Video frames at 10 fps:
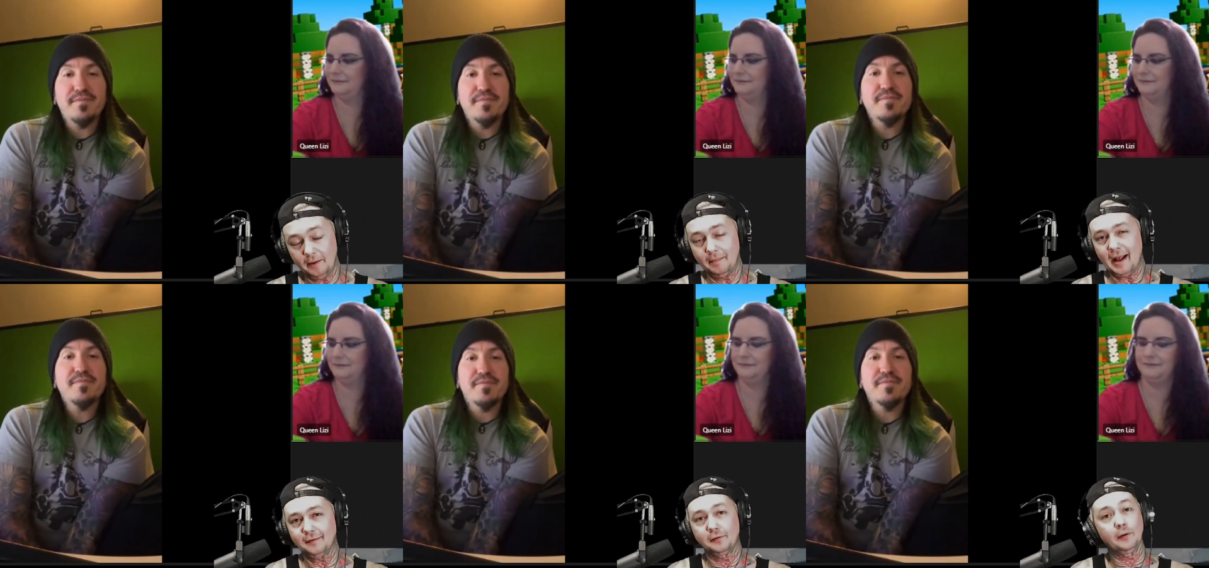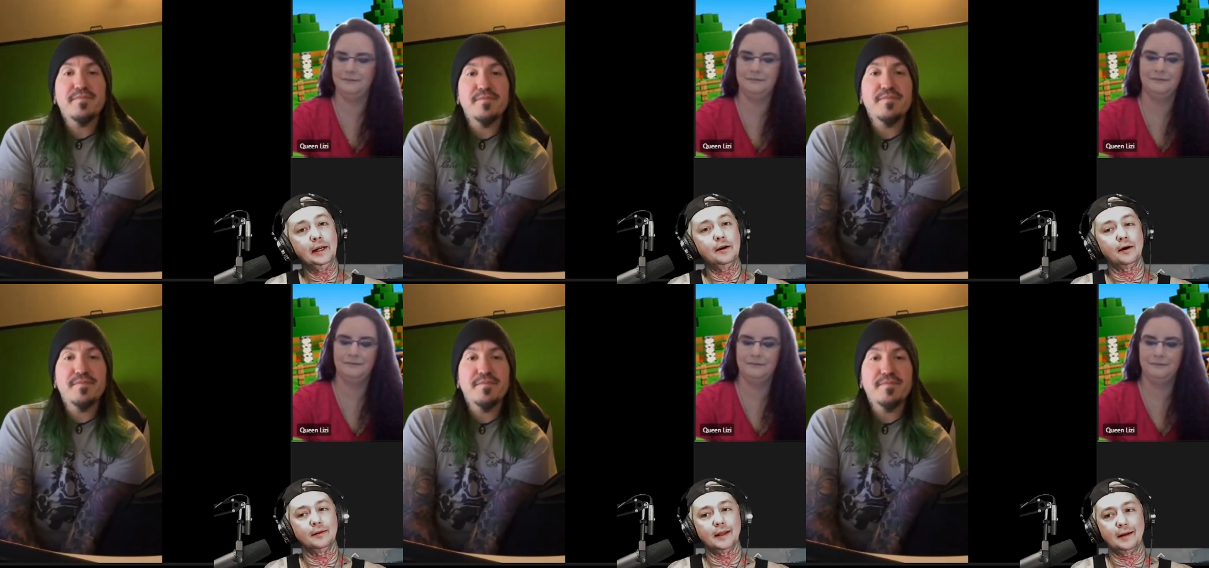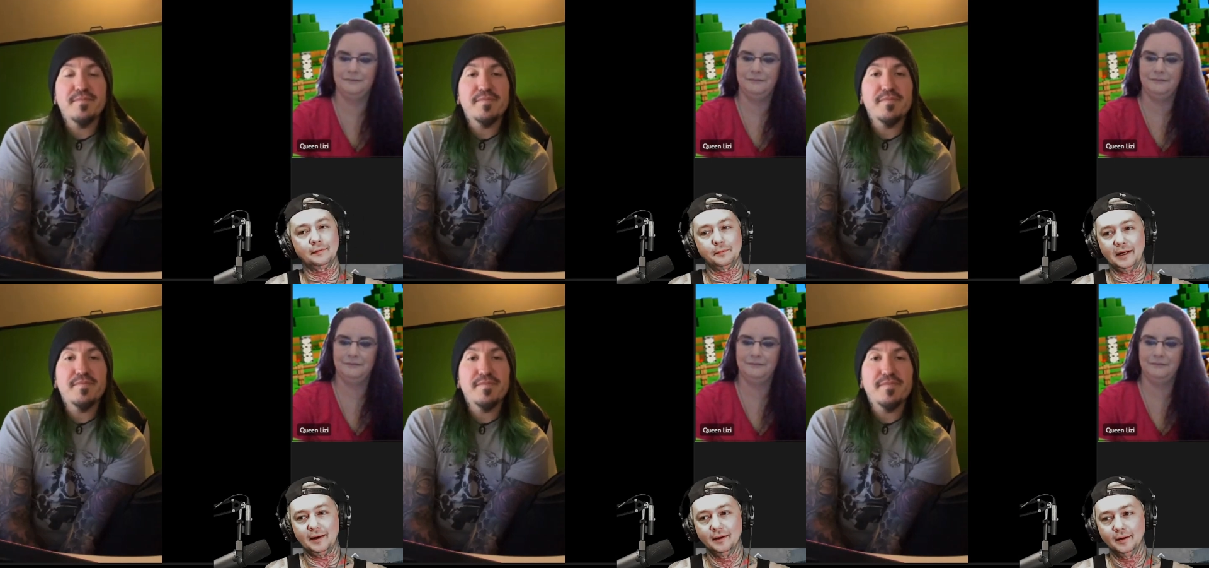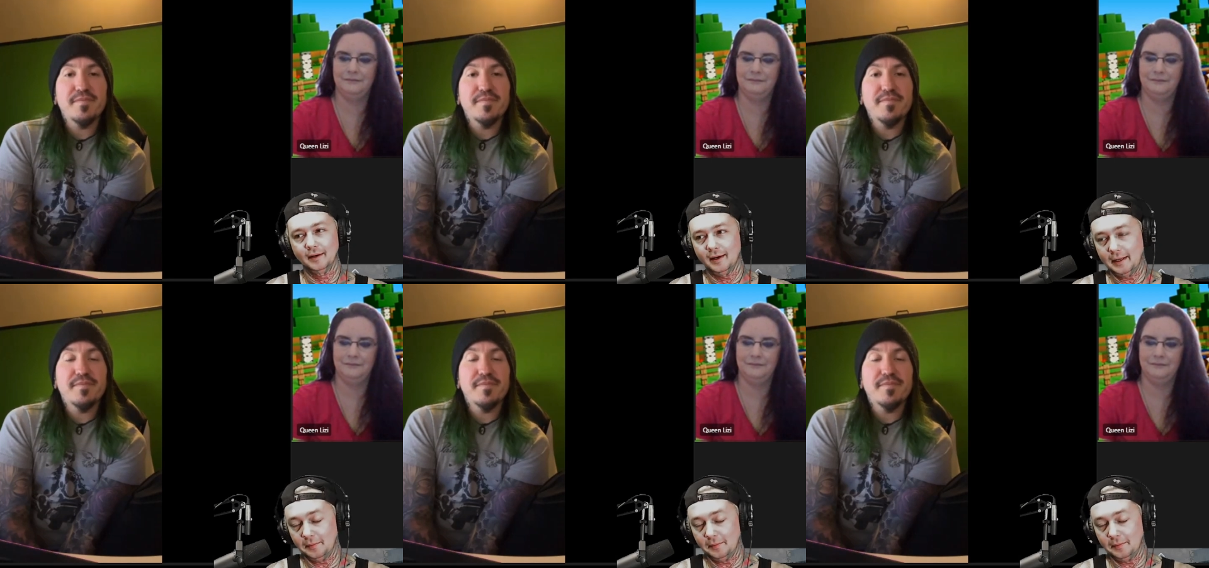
Speaker 1: Max Green on last week, and he